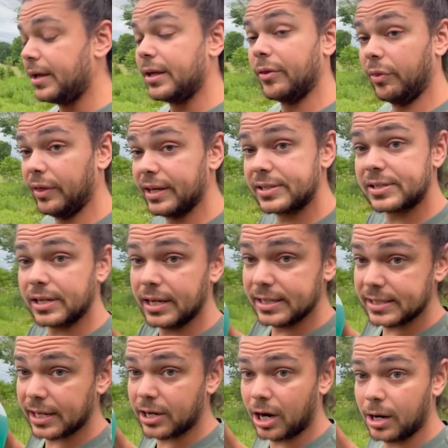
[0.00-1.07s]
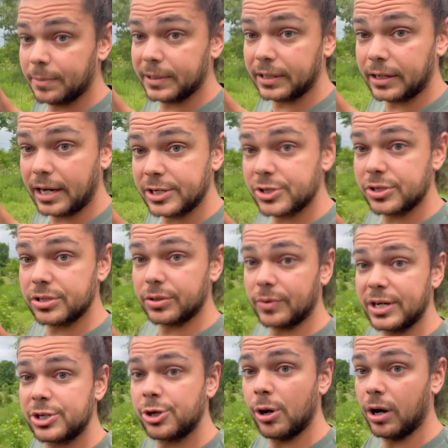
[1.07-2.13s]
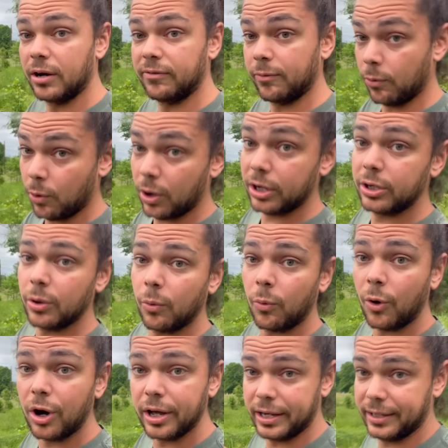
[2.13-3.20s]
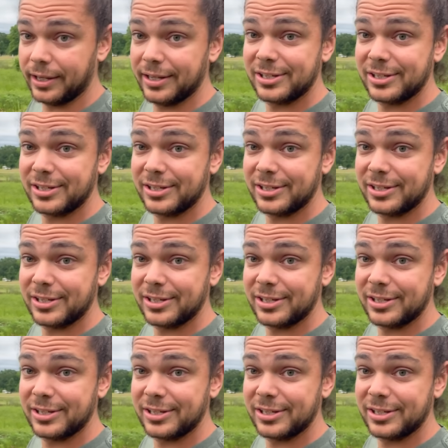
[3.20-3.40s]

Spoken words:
This is a carbon and nitrogen ratio of 1 to 1,